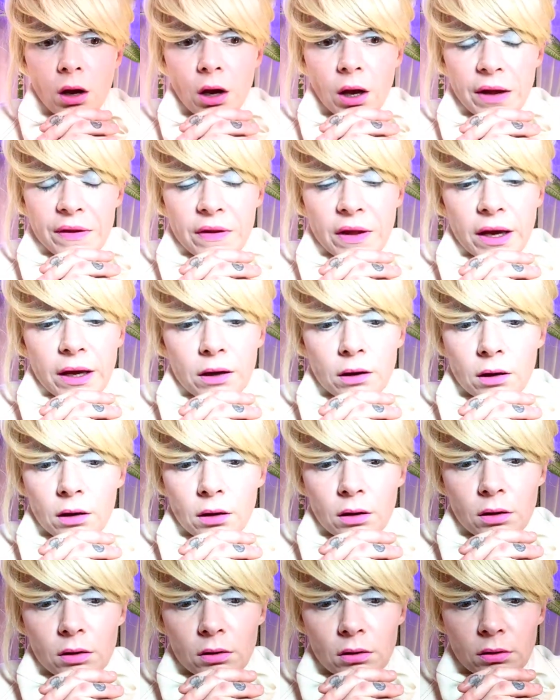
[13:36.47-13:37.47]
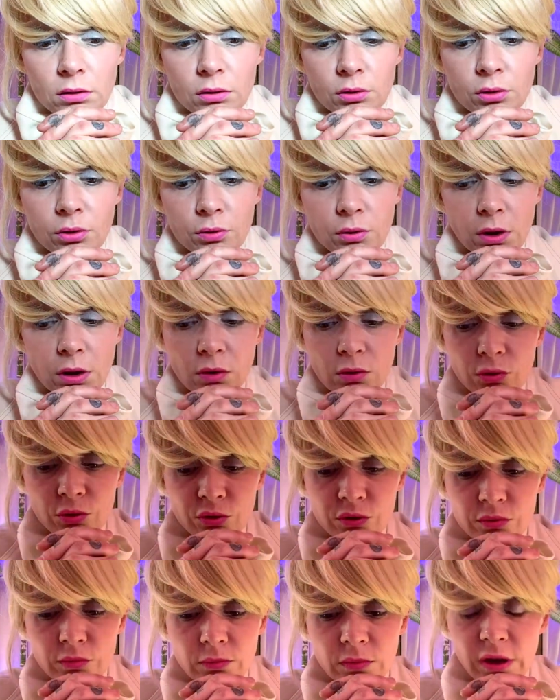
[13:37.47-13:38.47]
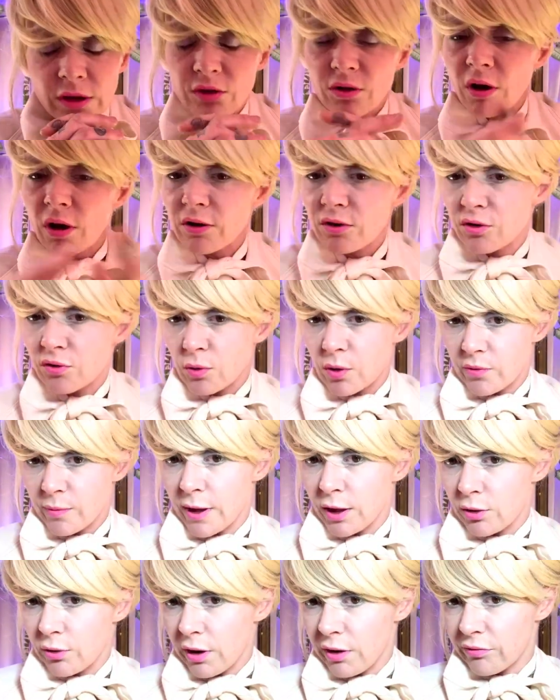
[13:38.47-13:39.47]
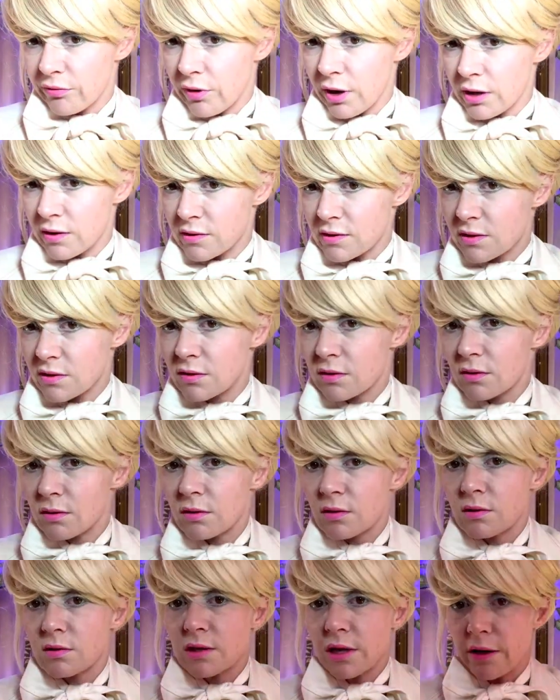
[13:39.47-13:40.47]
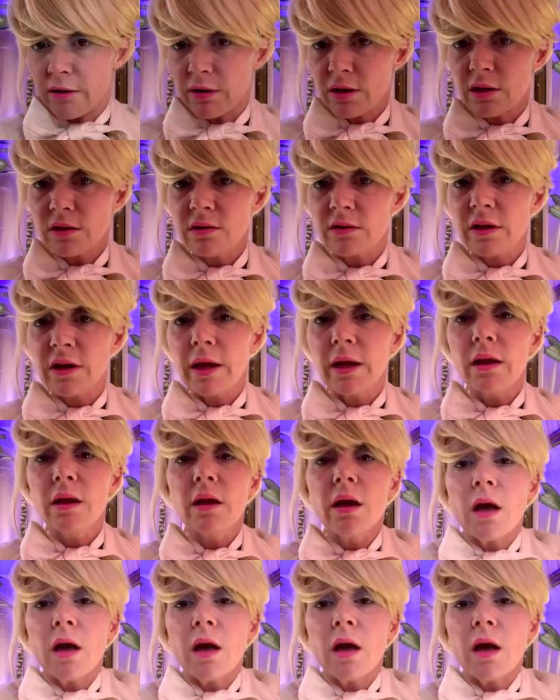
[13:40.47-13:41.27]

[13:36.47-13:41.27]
And then, who knows? I talked to one of my great friends, Darren, today.